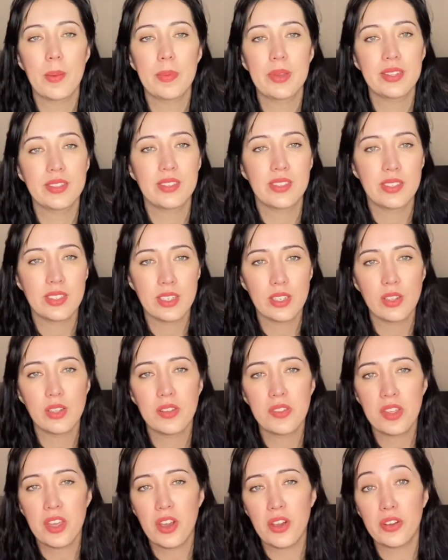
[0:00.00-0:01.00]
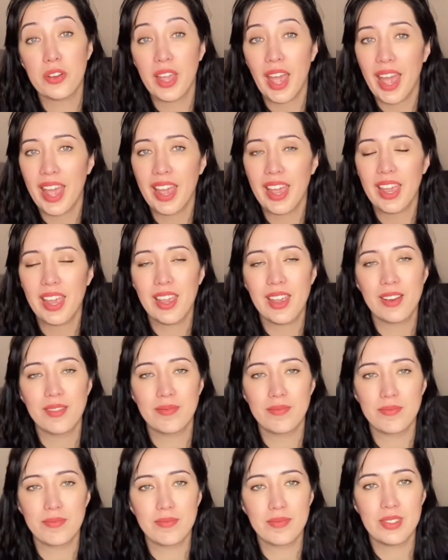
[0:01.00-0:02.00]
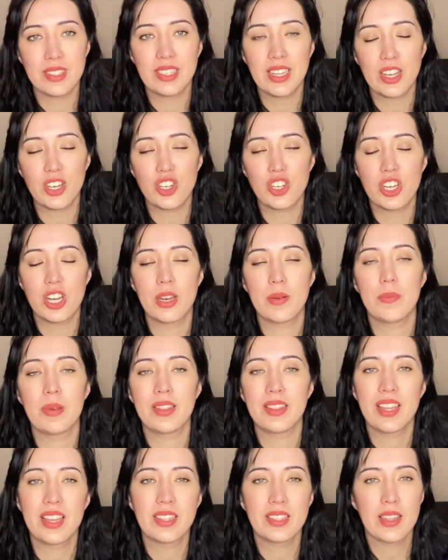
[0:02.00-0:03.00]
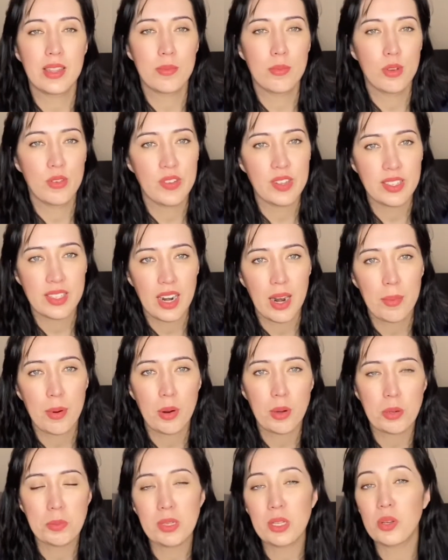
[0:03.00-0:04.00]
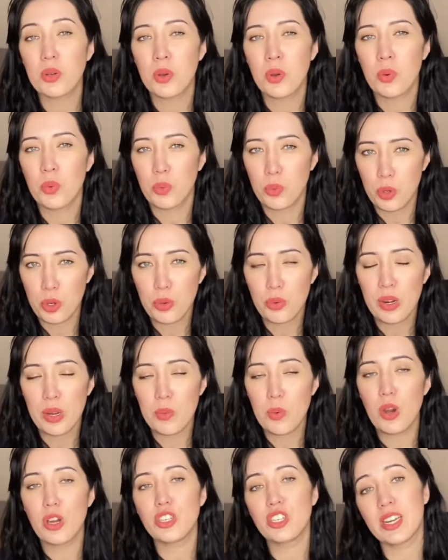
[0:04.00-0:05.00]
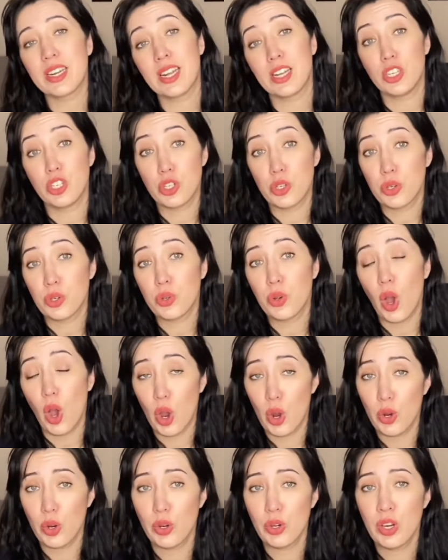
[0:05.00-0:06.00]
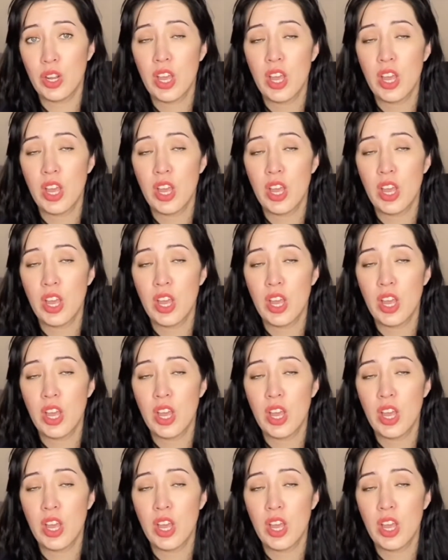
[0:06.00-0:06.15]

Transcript: it's still in the okay section, but these are the movies that I probably would rewatch and I do own.